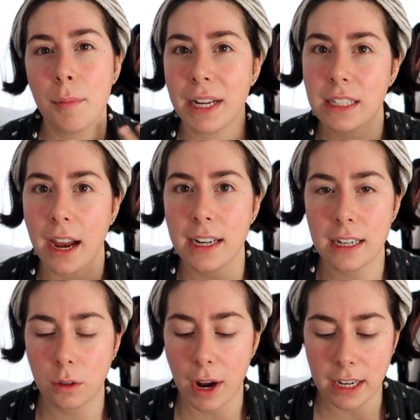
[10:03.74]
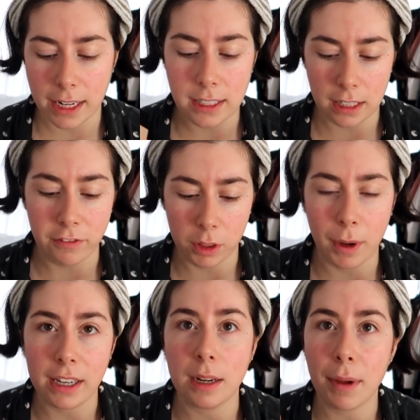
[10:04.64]
but it tied in quite nicely for
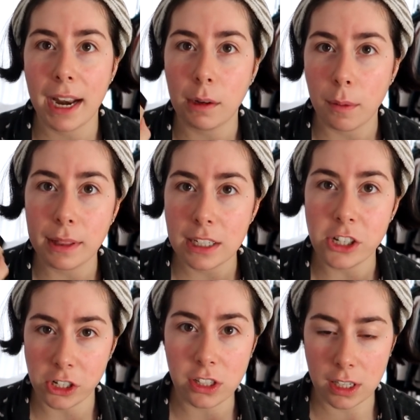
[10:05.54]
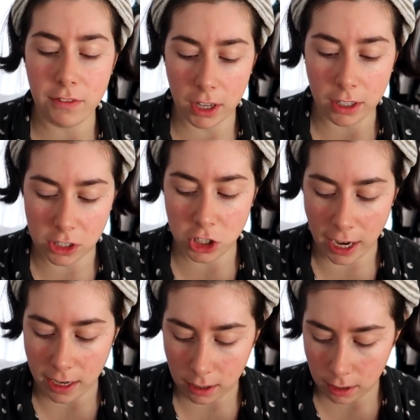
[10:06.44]
the wedding. But anyway, with this, you just give it a good
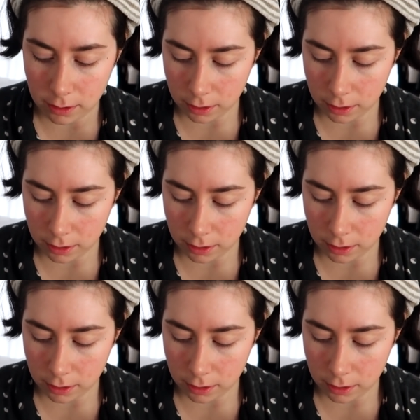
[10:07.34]
shake.